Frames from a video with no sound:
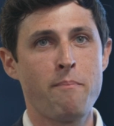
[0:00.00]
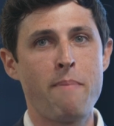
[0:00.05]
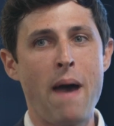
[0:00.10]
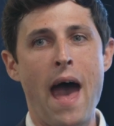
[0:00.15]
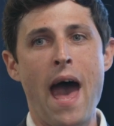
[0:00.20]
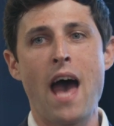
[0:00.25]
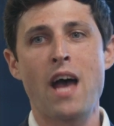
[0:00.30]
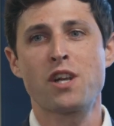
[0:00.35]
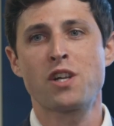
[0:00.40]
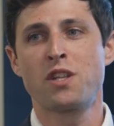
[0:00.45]

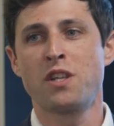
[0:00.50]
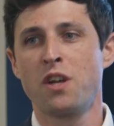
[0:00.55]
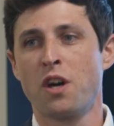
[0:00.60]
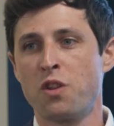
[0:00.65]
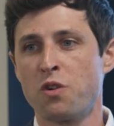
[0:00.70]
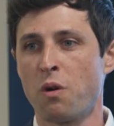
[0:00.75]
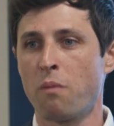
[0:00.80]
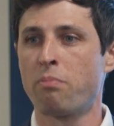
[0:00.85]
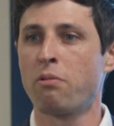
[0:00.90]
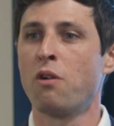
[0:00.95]
bash the
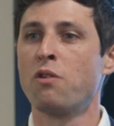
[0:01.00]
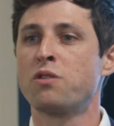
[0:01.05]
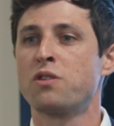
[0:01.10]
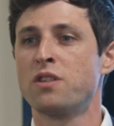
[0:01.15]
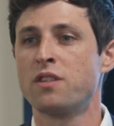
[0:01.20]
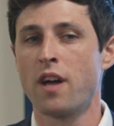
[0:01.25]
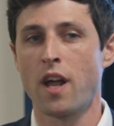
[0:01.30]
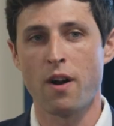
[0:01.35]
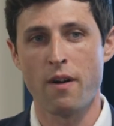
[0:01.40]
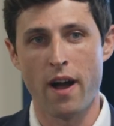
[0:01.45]
other
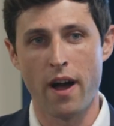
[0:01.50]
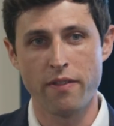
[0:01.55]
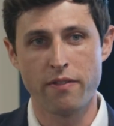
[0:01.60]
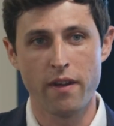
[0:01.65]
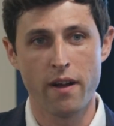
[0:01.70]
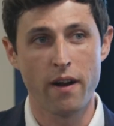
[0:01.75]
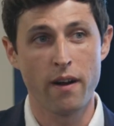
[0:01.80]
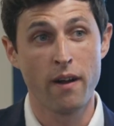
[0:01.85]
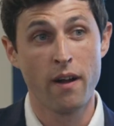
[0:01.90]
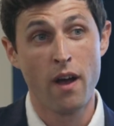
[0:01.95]
approaches that are out
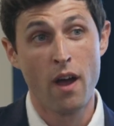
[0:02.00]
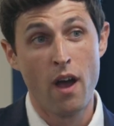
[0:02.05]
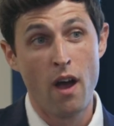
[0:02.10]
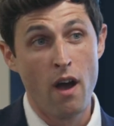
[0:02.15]
there.